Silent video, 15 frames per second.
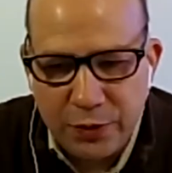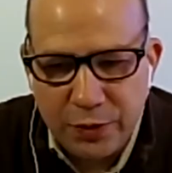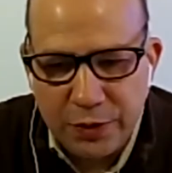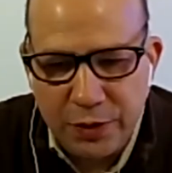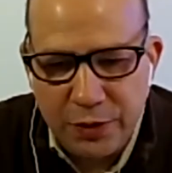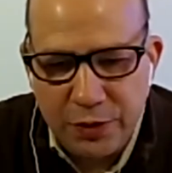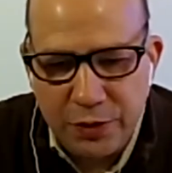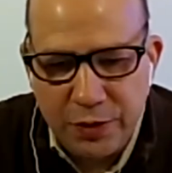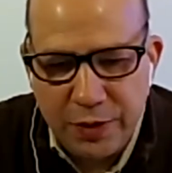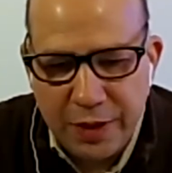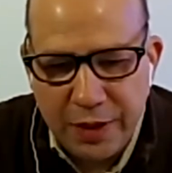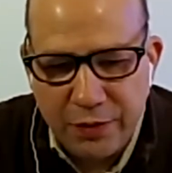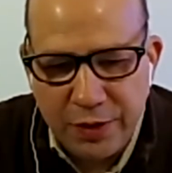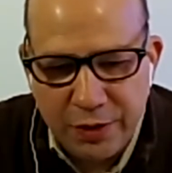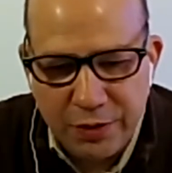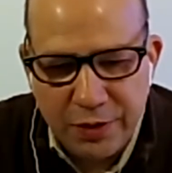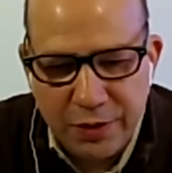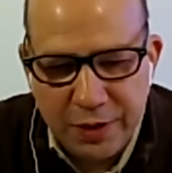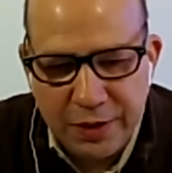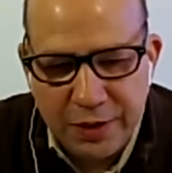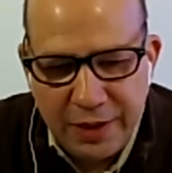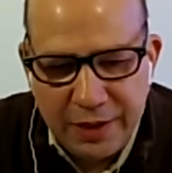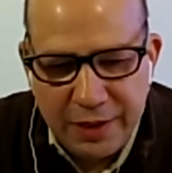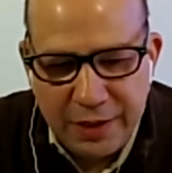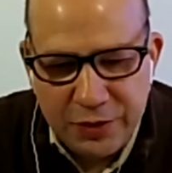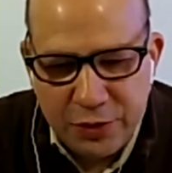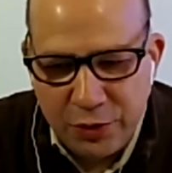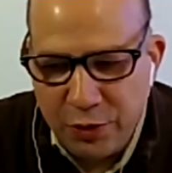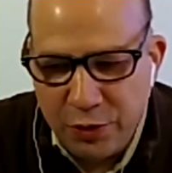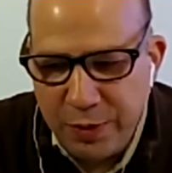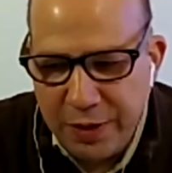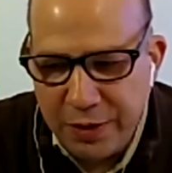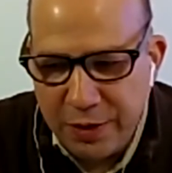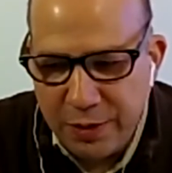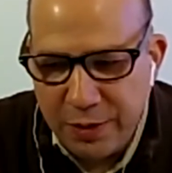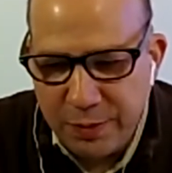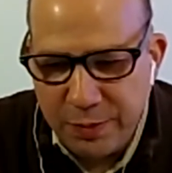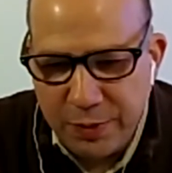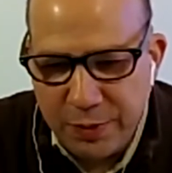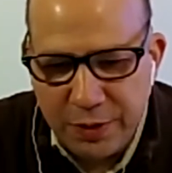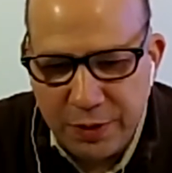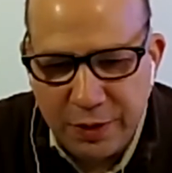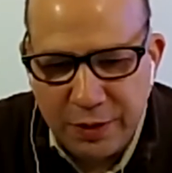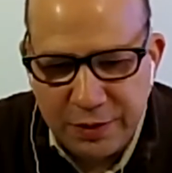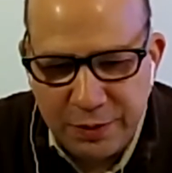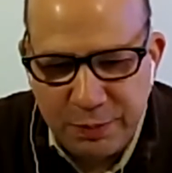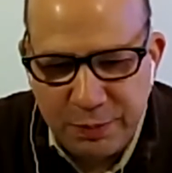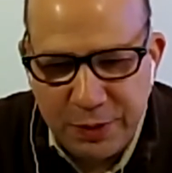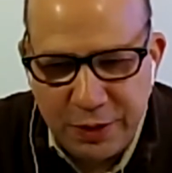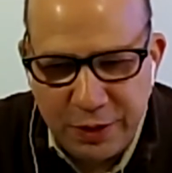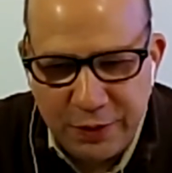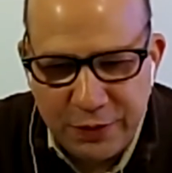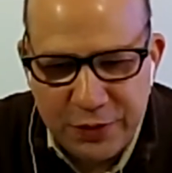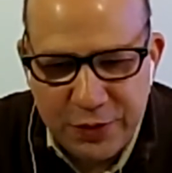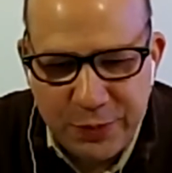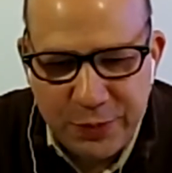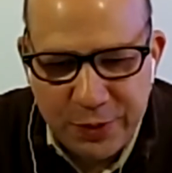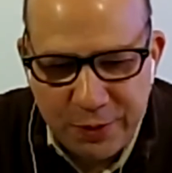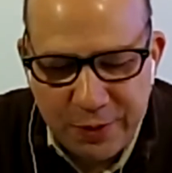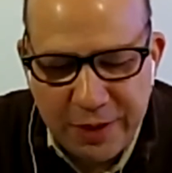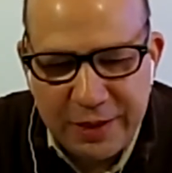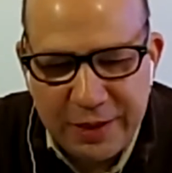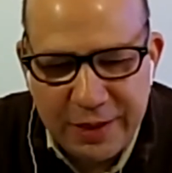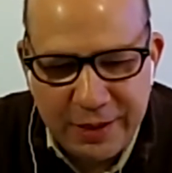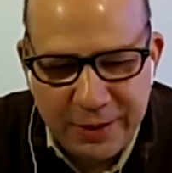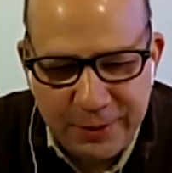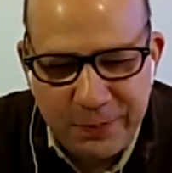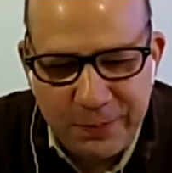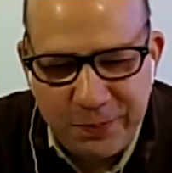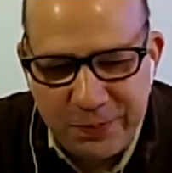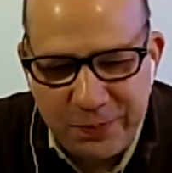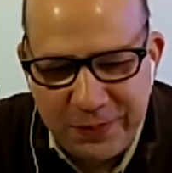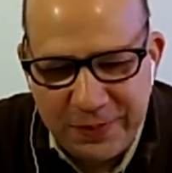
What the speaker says: And you do that every year then. And so you'd be in the middle of something right now.